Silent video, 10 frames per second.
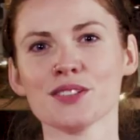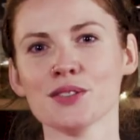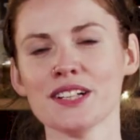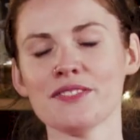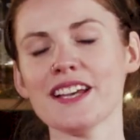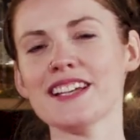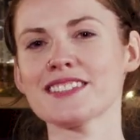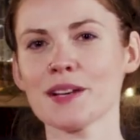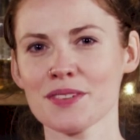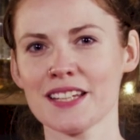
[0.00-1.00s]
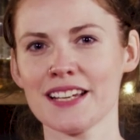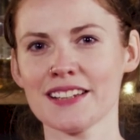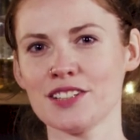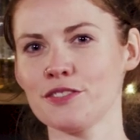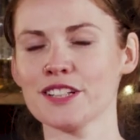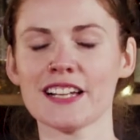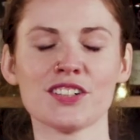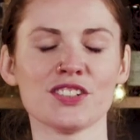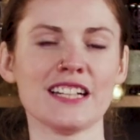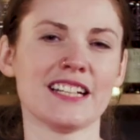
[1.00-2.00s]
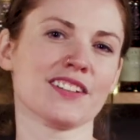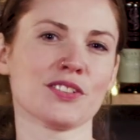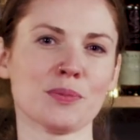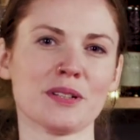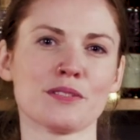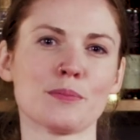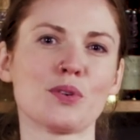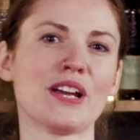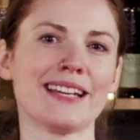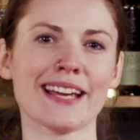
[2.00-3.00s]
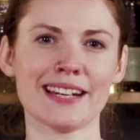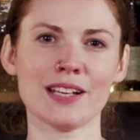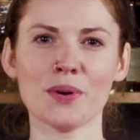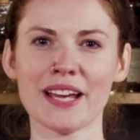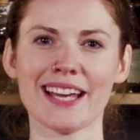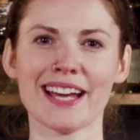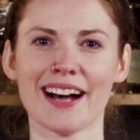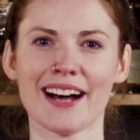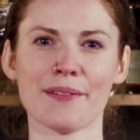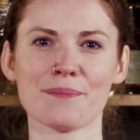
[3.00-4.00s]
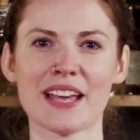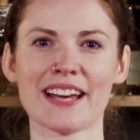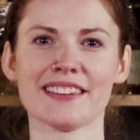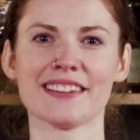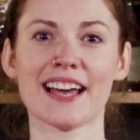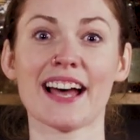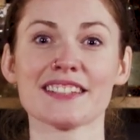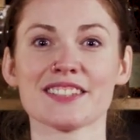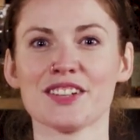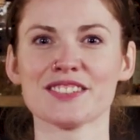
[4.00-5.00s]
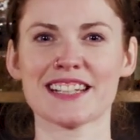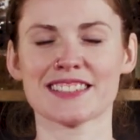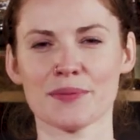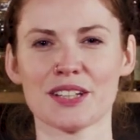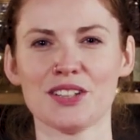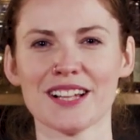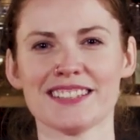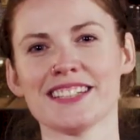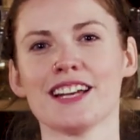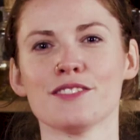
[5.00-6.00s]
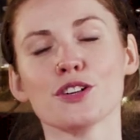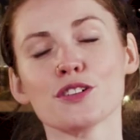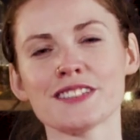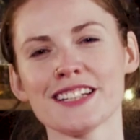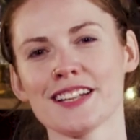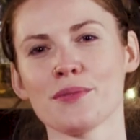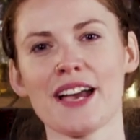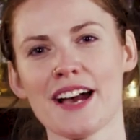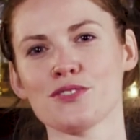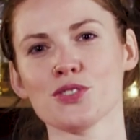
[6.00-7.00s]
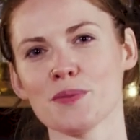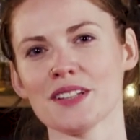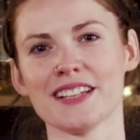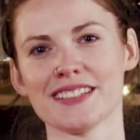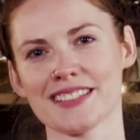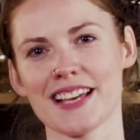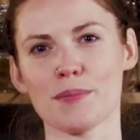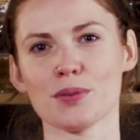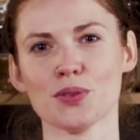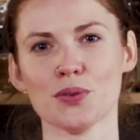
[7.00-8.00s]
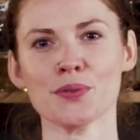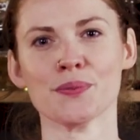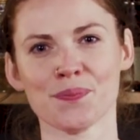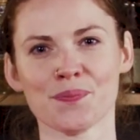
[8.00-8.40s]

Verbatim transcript: So if it is something that you feel like you're needing a little bit of a break anyway, um, and that sounds like something you'd like to get involved in, then we have dropped a link to that below.